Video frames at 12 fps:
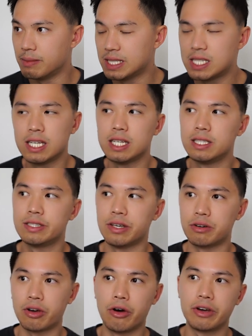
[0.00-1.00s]
Limited.
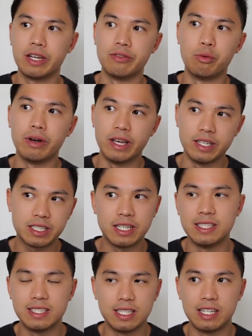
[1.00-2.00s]
So Kogan is
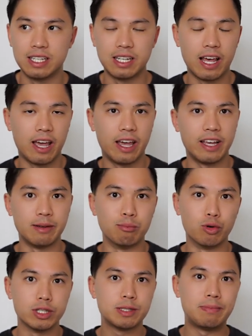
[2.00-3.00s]
considered a
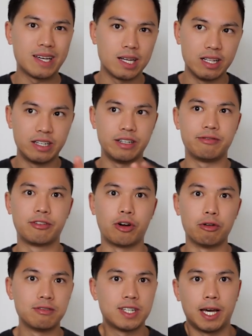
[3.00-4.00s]
more speculative
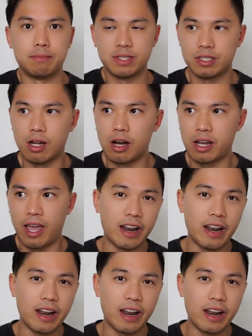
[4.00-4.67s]
growth type stock.